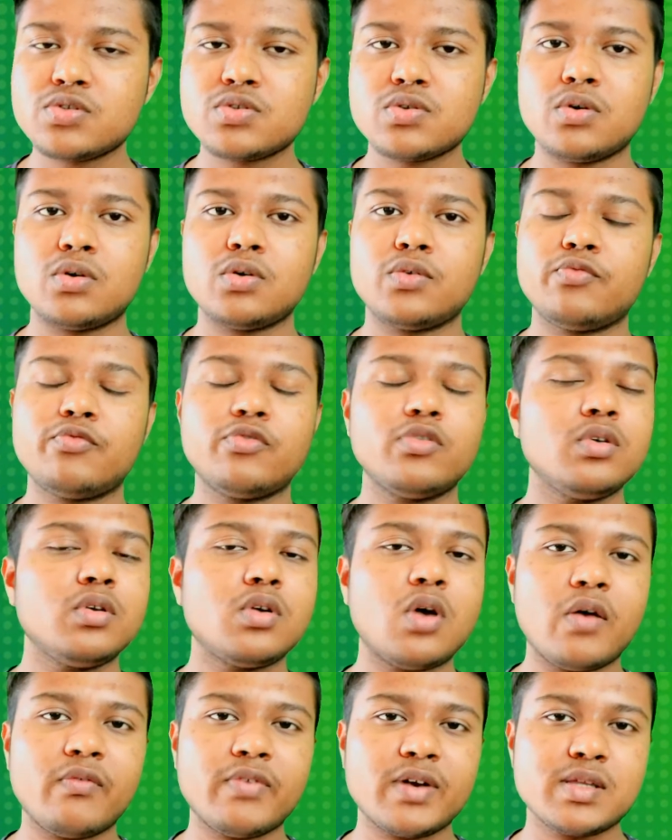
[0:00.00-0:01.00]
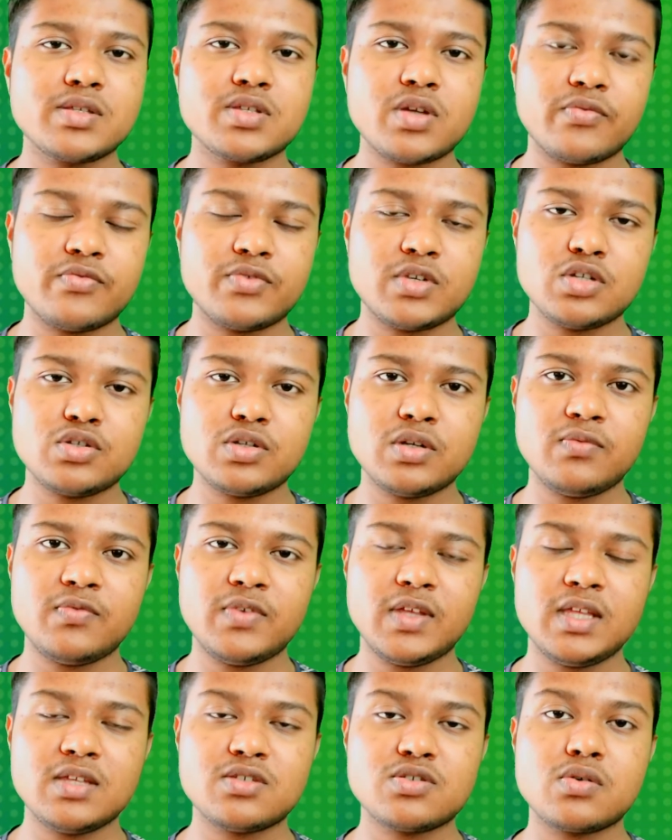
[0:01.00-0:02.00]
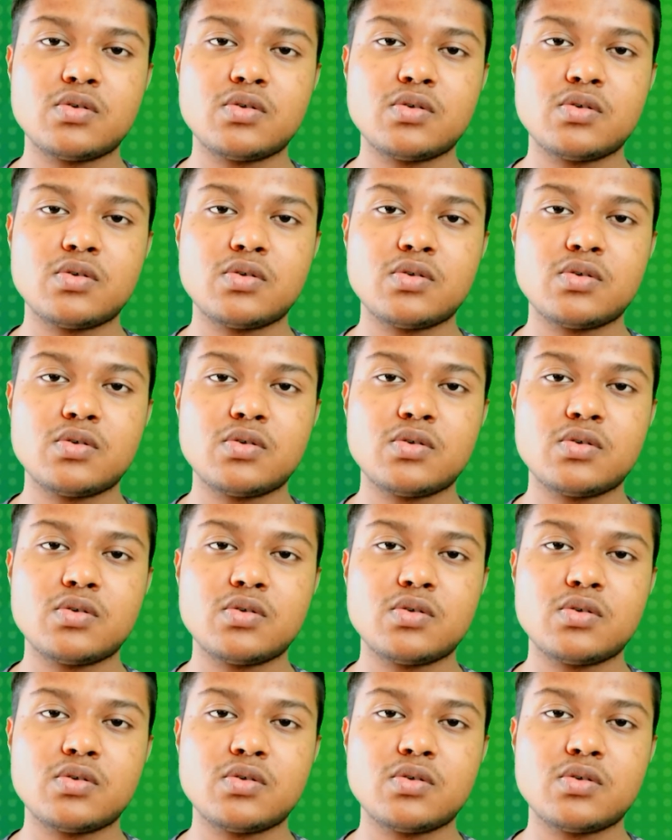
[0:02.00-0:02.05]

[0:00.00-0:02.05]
So full coverage of tuition fee,